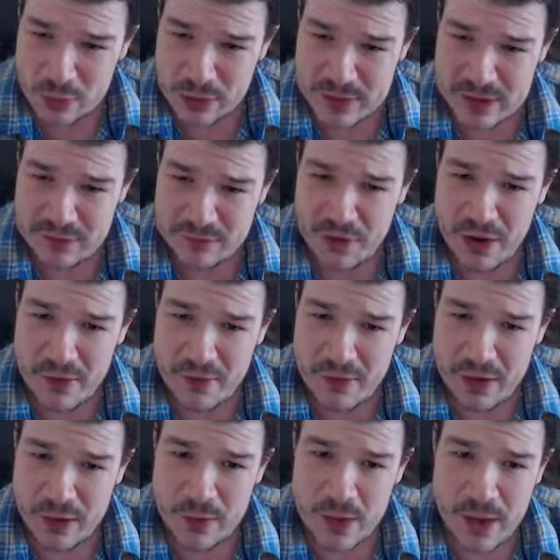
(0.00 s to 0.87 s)

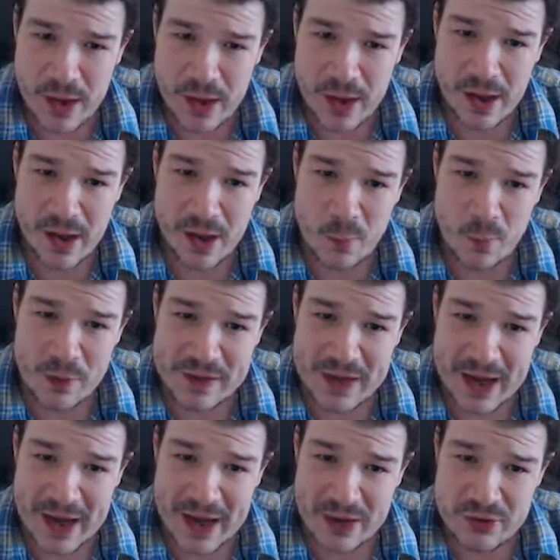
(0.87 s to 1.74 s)
Navarro with a
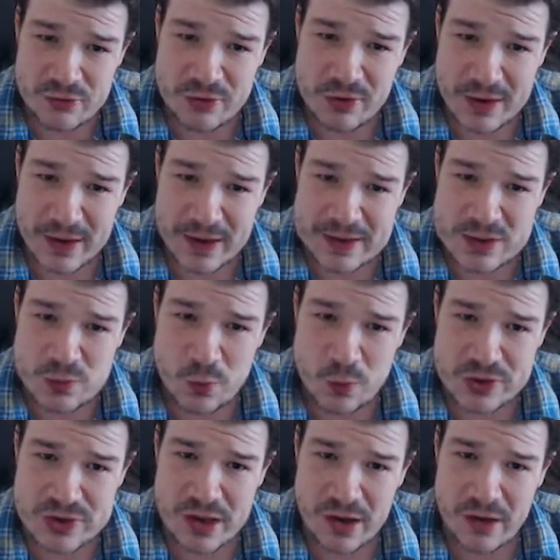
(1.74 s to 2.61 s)
hat-trick. Let's
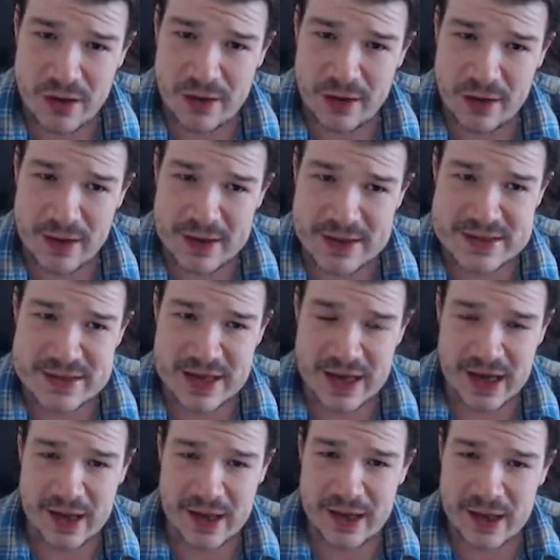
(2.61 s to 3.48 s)
watch the highlights
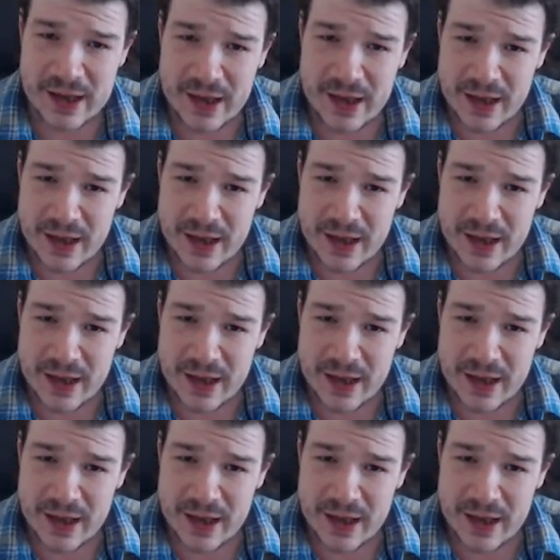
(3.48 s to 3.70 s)
here.